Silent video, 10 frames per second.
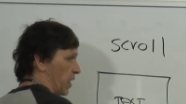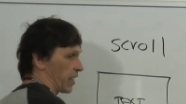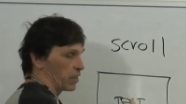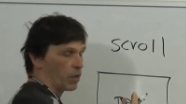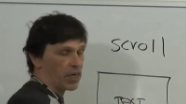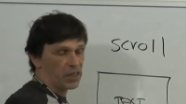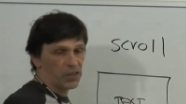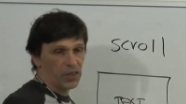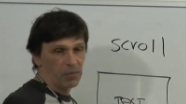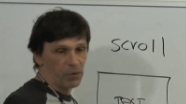End
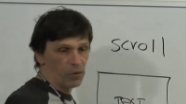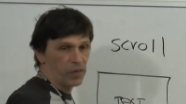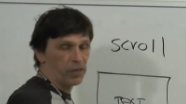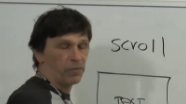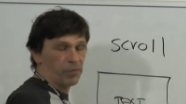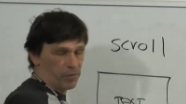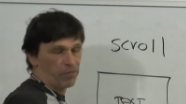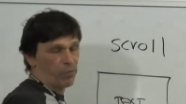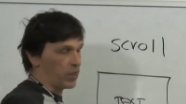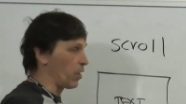credits on a movie, we,
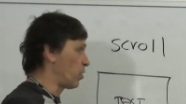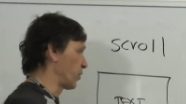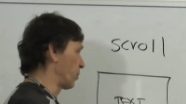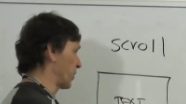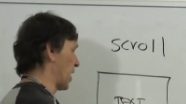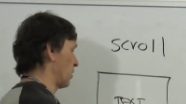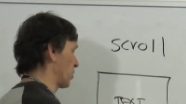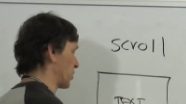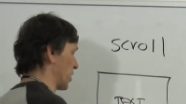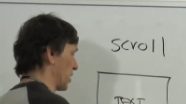we all know what that
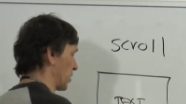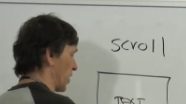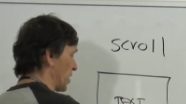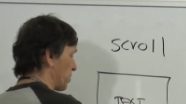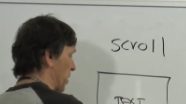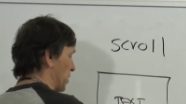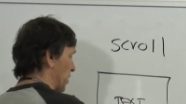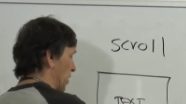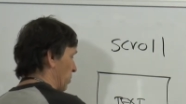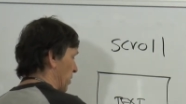looks like. So that's
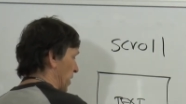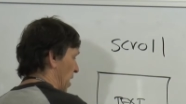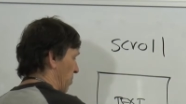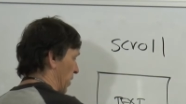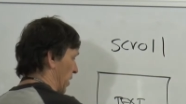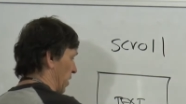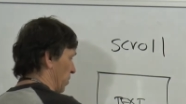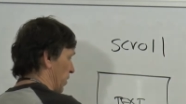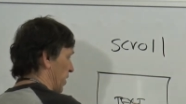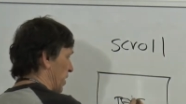basically what's happening
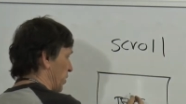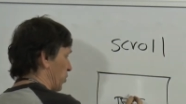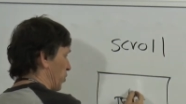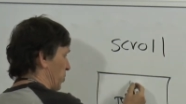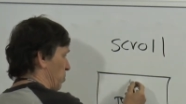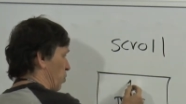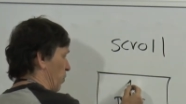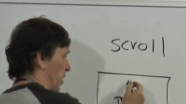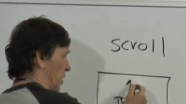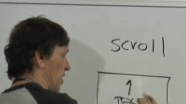here. The text is just
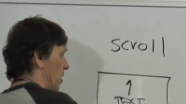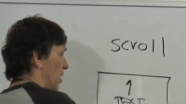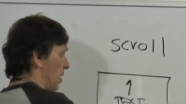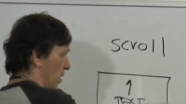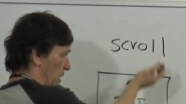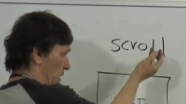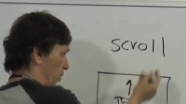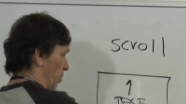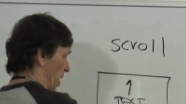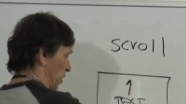moving in
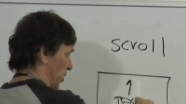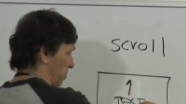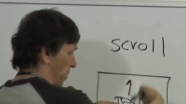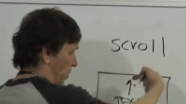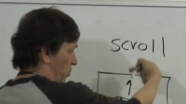a direction and being